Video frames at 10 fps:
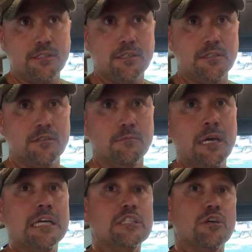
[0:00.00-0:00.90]
system,
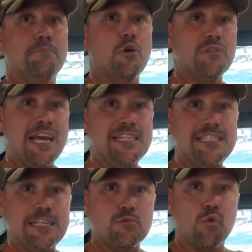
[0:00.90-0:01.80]
so both
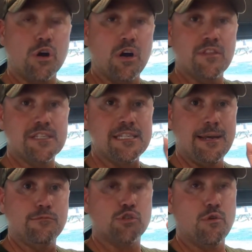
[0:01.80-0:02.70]
ACs work on the
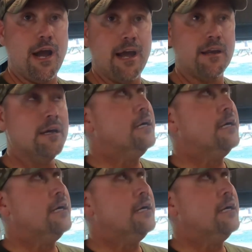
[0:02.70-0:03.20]
same track.